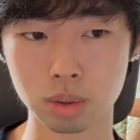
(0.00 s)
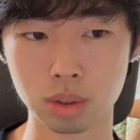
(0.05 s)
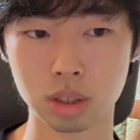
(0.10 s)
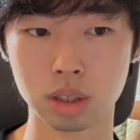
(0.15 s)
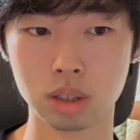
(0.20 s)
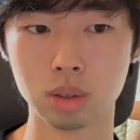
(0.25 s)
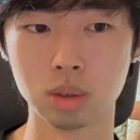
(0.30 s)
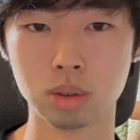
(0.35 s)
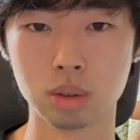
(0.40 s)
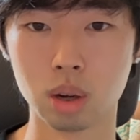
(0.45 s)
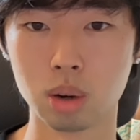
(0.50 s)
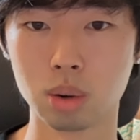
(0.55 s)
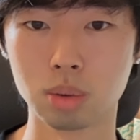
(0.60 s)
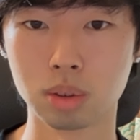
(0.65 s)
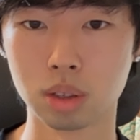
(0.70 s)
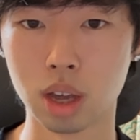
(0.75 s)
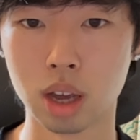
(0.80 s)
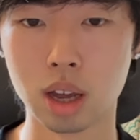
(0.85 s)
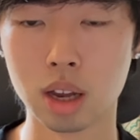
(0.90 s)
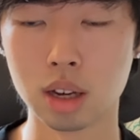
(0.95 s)
and you
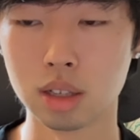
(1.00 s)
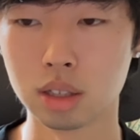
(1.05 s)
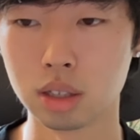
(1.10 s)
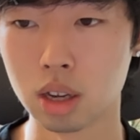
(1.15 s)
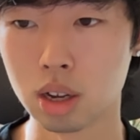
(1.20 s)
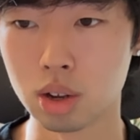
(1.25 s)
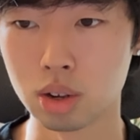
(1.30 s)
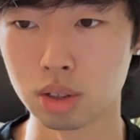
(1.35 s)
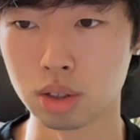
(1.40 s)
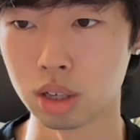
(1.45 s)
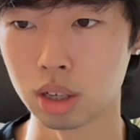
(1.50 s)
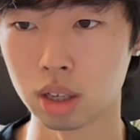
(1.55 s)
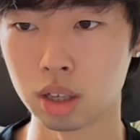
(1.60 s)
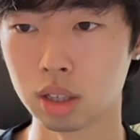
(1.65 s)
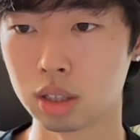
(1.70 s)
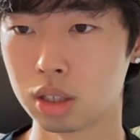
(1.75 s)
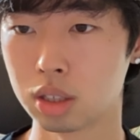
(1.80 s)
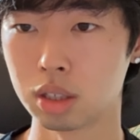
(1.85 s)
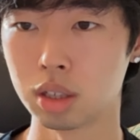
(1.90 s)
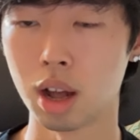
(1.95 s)
don't get any sales, like
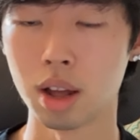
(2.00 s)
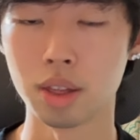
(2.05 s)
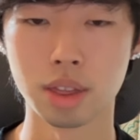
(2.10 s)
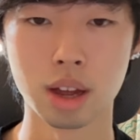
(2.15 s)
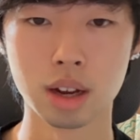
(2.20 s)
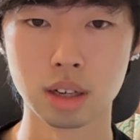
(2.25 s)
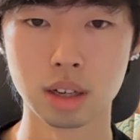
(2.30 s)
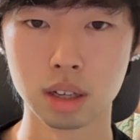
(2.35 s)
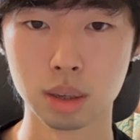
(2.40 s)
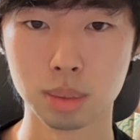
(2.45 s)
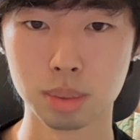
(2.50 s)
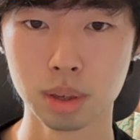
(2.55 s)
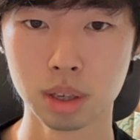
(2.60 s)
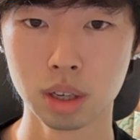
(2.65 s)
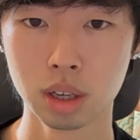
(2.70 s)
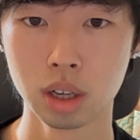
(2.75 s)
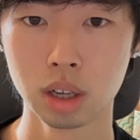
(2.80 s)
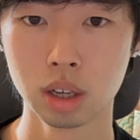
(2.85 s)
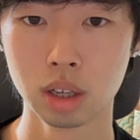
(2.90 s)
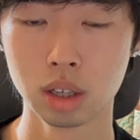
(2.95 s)
it's not that deep.
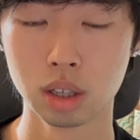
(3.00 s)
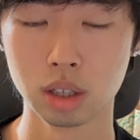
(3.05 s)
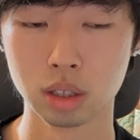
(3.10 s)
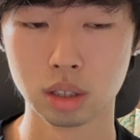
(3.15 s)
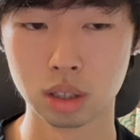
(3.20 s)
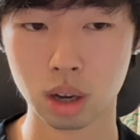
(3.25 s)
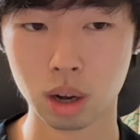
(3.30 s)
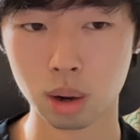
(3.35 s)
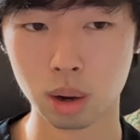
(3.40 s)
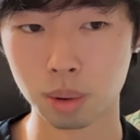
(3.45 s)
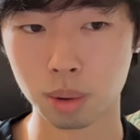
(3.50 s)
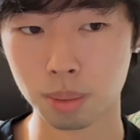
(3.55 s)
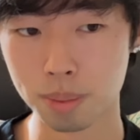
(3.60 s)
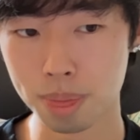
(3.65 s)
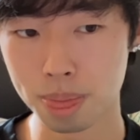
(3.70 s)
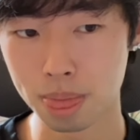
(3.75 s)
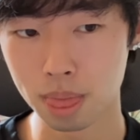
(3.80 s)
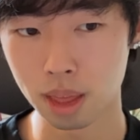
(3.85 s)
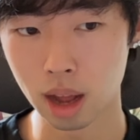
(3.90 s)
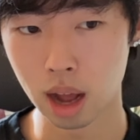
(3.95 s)
So
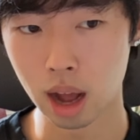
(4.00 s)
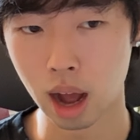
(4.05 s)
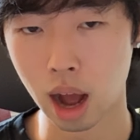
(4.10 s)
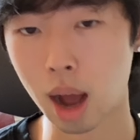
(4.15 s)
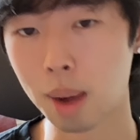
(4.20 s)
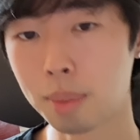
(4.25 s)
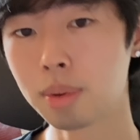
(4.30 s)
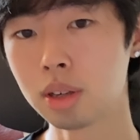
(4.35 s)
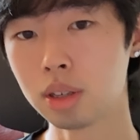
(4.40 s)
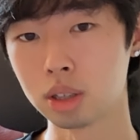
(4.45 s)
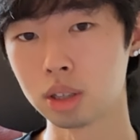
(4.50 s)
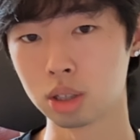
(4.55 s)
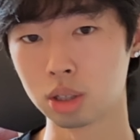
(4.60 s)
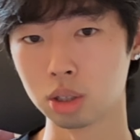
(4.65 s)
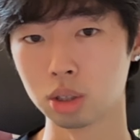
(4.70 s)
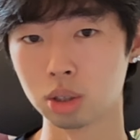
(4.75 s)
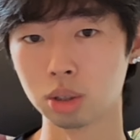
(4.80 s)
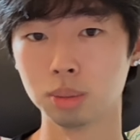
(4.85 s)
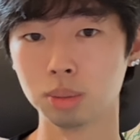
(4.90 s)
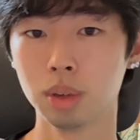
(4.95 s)
I'm gonna
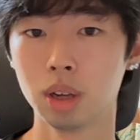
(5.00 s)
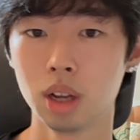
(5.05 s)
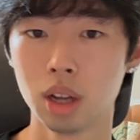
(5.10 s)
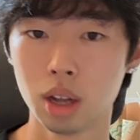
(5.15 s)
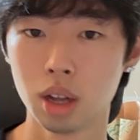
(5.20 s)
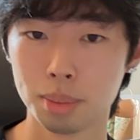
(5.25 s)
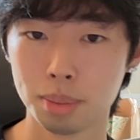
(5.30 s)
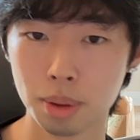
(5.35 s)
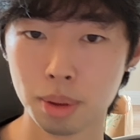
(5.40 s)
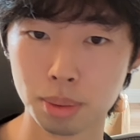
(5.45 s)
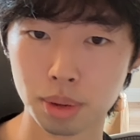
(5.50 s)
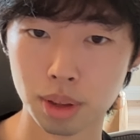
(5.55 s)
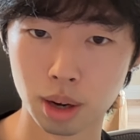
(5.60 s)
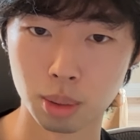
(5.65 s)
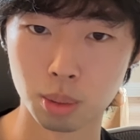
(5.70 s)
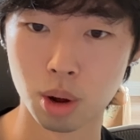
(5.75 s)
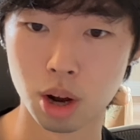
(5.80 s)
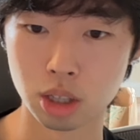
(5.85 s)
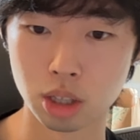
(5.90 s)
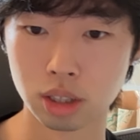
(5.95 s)
assume people that
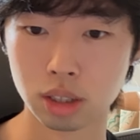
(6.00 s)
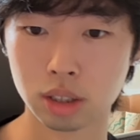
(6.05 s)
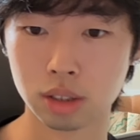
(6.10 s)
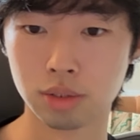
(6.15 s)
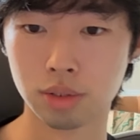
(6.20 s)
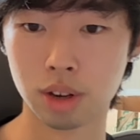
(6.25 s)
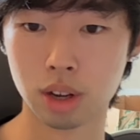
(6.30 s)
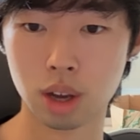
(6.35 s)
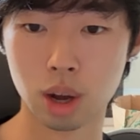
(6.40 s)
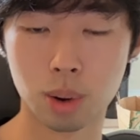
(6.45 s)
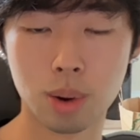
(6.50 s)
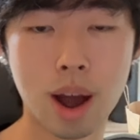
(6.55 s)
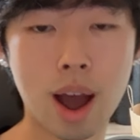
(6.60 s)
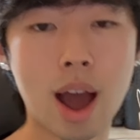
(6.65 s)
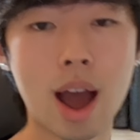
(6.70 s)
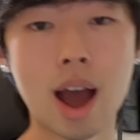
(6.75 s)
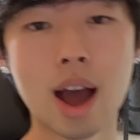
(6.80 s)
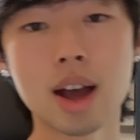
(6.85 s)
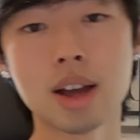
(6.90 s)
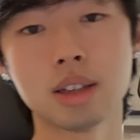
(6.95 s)
are watching this video
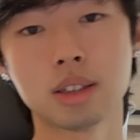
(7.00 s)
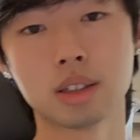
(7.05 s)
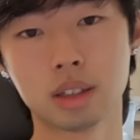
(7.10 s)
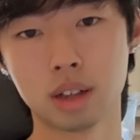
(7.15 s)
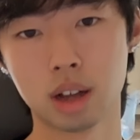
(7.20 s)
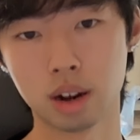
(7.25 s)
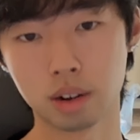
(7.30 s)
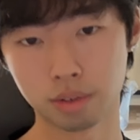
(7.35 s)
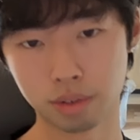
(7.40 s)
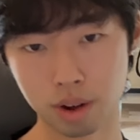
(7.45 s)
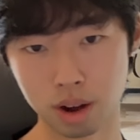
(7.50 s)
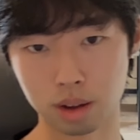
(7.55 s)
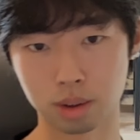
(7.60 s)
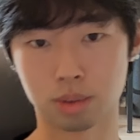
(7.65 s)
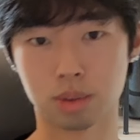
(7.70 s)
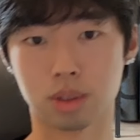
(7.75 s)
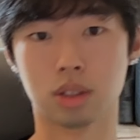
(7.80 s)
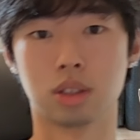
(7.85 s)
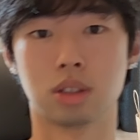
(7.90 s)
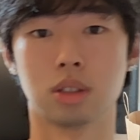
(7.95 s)
has a lot of
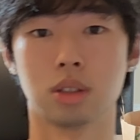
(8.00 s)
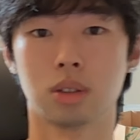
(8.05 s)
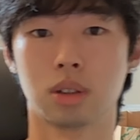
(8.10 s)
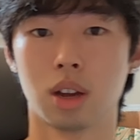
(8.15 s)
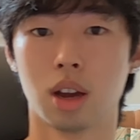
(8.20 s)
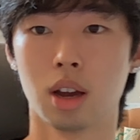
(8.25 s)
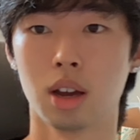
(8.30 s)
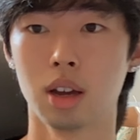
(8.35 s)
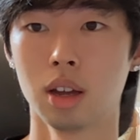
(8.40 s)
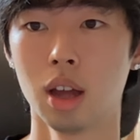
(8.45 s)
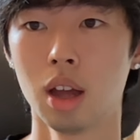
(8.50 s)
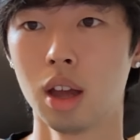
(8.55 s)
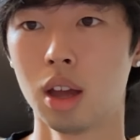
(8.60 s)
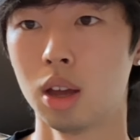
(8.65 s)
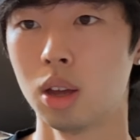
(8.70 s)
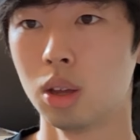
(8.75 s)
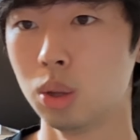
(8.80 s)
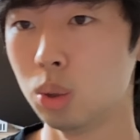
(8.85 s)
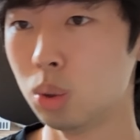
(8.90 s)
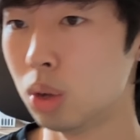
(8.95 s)
followers, okay?
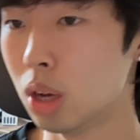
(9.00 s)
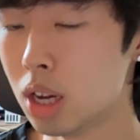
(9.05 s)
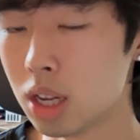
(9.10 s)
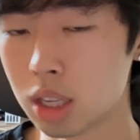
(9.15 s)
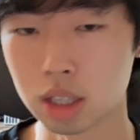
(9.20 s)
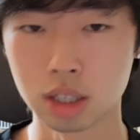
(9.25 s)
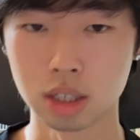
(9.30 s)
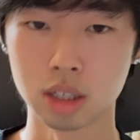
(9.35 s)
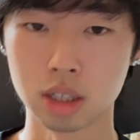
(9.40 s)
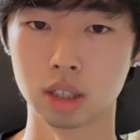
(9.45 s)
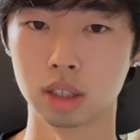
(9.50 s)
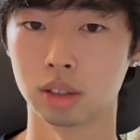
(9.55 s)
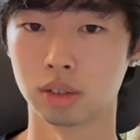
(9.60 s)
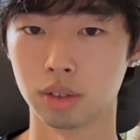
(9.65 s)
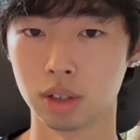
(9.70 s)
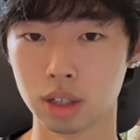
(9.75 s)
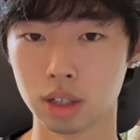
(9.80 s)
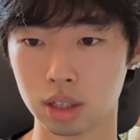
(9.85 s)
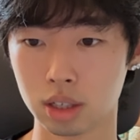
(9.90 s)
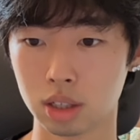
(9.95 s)
You hit 6
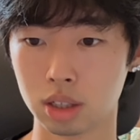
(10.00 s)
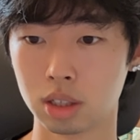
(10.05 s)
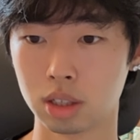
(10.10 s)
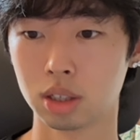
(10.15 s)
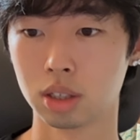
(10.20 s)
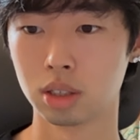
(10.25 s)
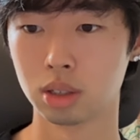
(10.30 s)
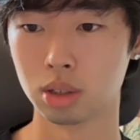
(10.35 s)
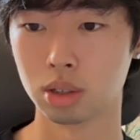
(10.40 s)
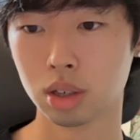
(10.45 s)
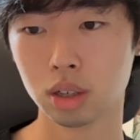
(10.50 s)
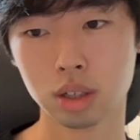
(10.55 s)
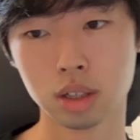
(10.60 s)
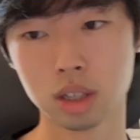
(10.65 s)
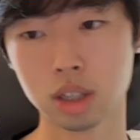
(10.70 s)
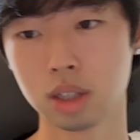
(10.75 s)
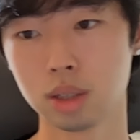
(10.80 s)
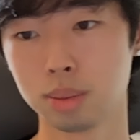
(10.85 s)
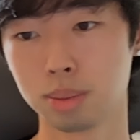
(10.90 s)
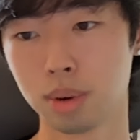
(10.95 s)
figures, so you're a
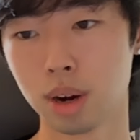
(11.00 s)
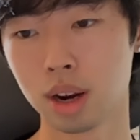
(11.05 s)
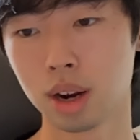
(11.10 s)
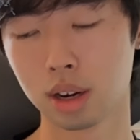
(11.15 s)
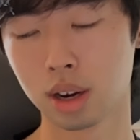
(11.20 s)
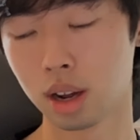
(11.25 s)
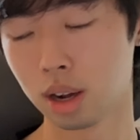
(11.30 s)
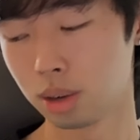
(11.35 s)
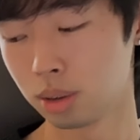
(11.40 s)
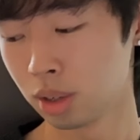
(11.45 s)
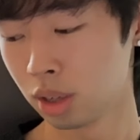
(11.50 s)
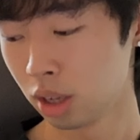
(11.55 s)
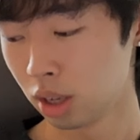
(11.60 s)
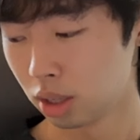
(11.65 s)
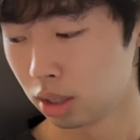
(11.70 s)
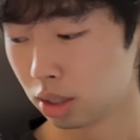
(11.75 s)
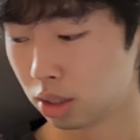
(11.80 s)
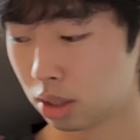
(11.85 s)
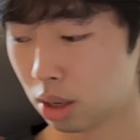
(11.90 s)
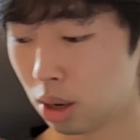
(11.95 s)
decent brand now.
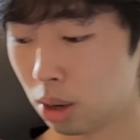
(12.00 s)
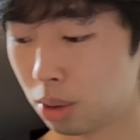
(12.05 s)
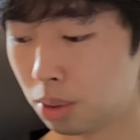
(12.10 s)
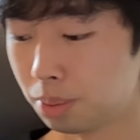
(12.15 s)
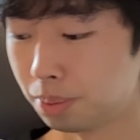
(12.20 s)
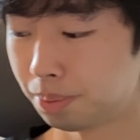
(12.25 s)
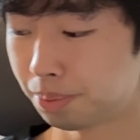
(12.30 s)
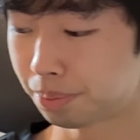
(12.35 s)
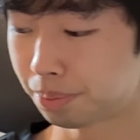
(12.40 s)
So